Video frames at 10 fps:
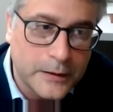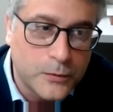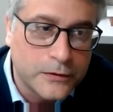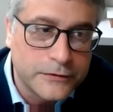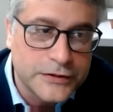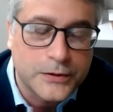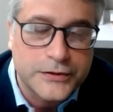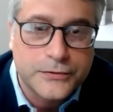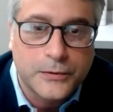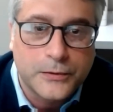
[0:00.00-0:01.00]
will
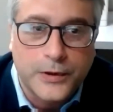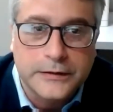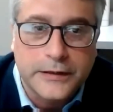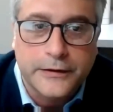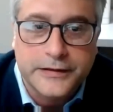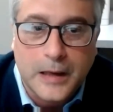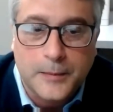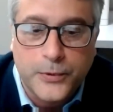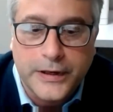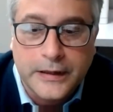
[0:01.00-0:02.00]
resort to a warning letter at
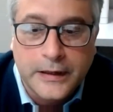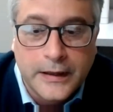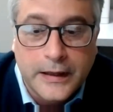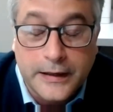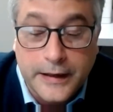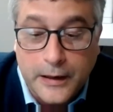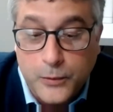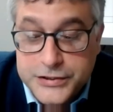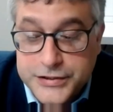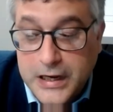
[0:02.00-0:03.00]
that point. And then at
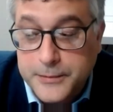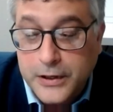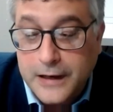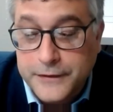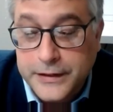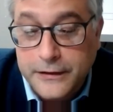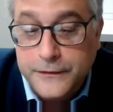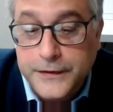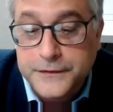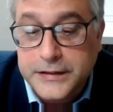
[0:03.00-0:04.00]
which time you'll have another
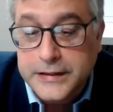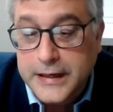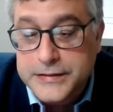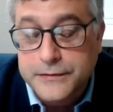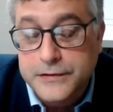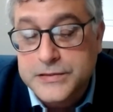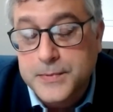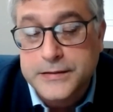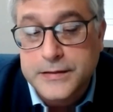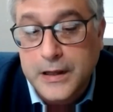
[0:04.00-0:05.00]
15 days to
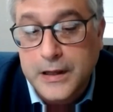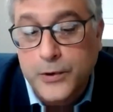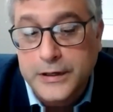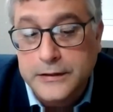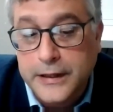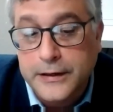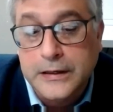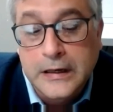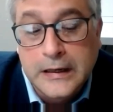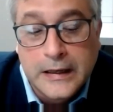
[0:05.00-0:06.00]
respond to that warning
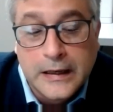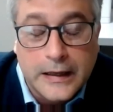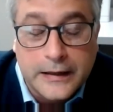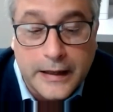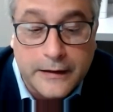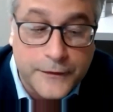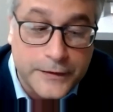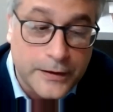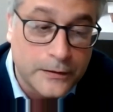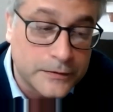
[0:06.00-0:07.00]
letter. And then if you
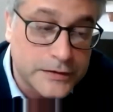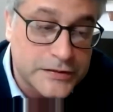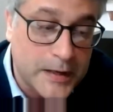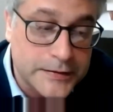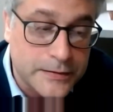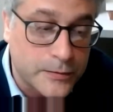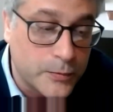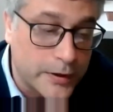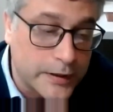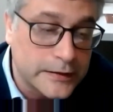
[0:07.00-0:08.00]
don't respond to the
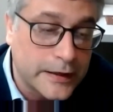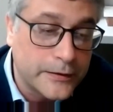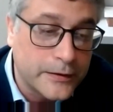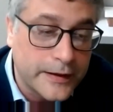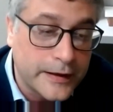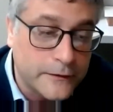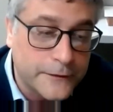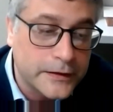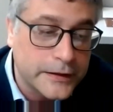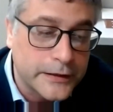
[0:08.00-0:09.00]
warning letter or they don't
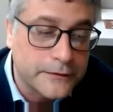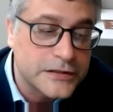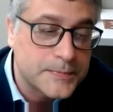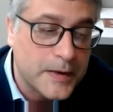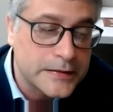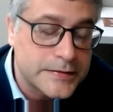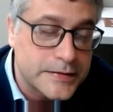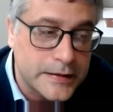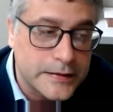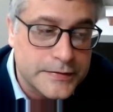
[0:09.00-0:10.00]
feel like your response
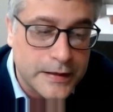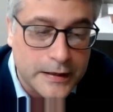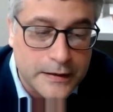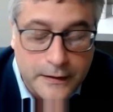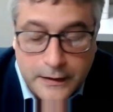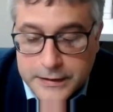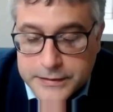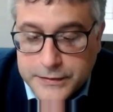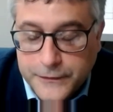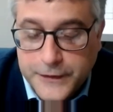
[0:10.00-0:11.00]
is
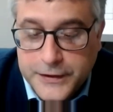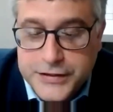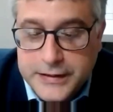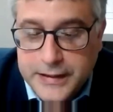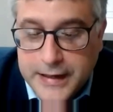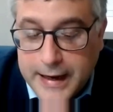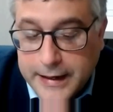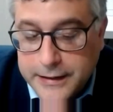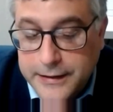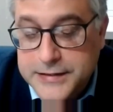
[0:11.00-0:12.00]
sufficient, then
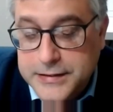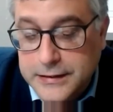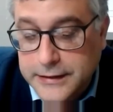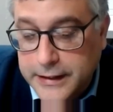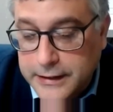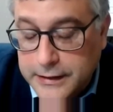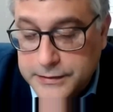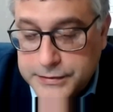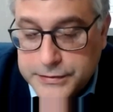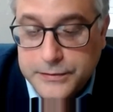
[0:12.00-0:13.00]
that could escalate it
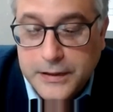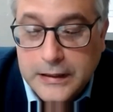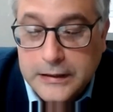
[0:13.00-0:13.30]
into